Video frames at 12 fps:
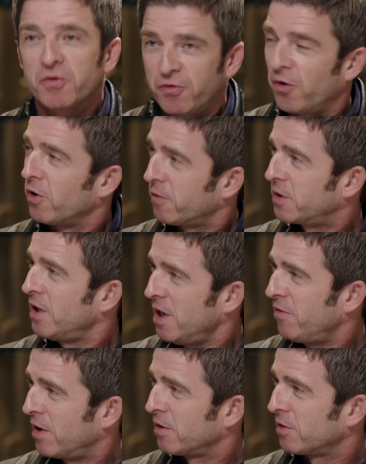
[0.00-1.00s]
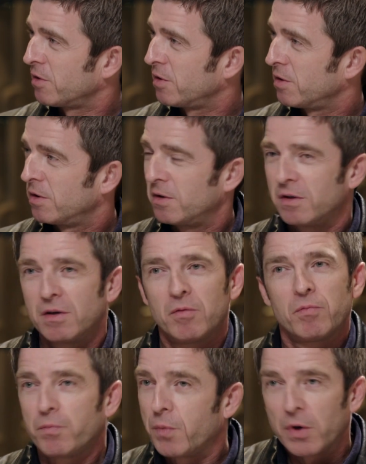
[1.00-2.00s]
was full of City fans,
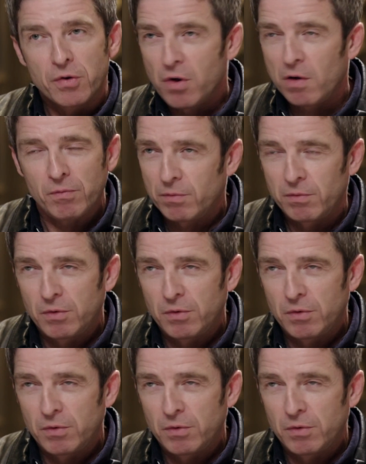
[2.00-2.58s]
but not